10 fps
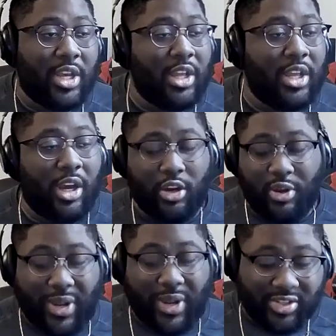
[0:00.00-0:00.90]
going
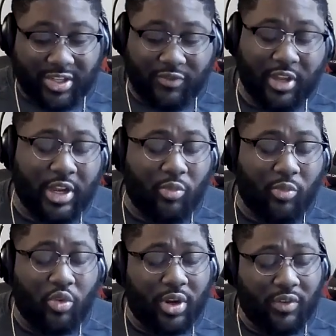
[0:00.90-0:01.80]
back to like the Vietnam War
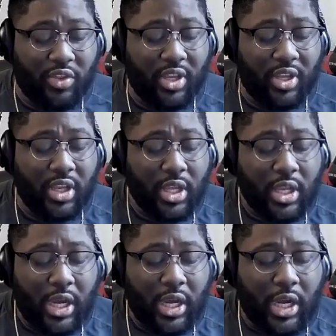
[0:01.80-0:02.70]
and everything.
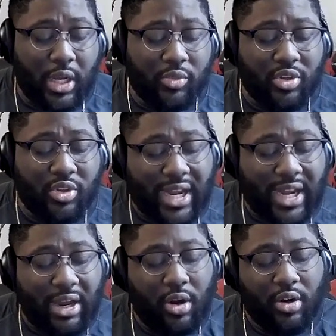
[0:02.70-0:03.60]
So how
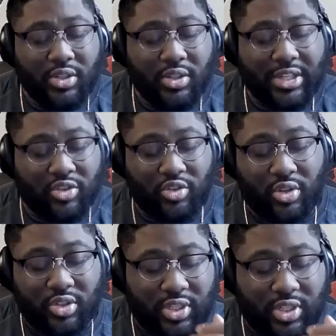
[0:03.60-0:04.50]
hard is it as a
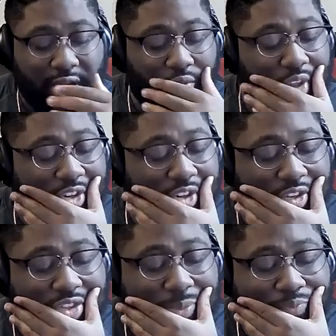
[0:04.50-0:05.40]
journalist to, like, really
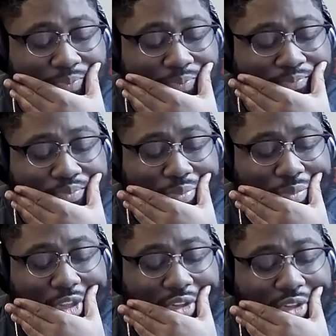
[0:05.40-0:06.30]
just,
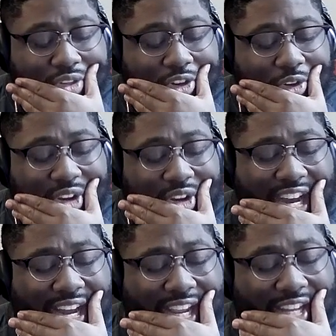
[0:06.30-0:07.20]
not,
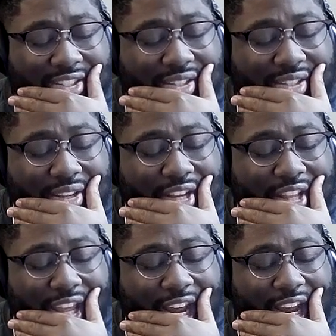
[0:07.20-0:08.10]
I guess,
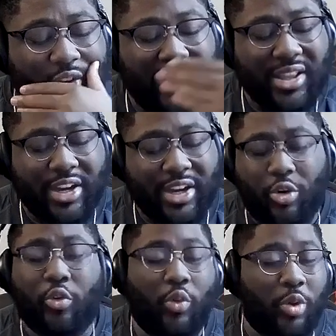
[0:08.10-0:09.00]
like, how do you not let it
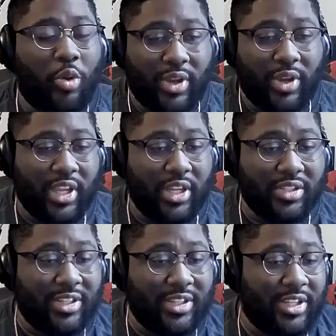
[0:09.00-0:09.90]
overwhelm you, I guess,
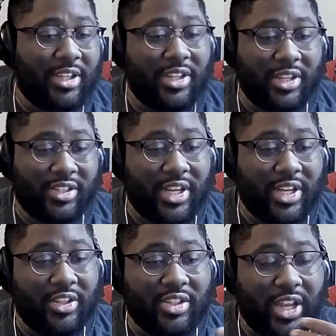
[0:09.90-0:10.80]
in a
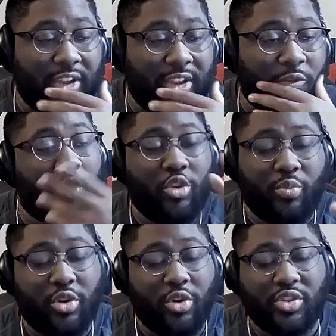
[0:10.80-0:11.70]
sense, like, for you
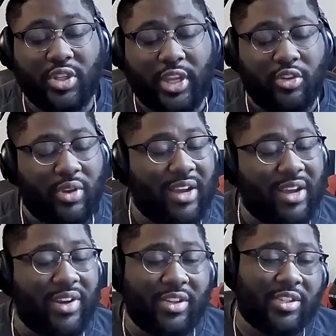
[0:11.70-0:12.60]
personally, like, do you have
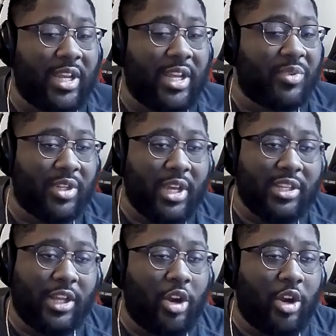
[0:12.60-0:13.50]
any steps to
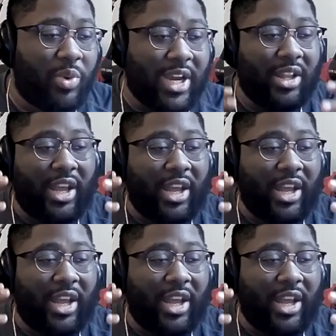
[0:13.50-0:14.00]
help kind of like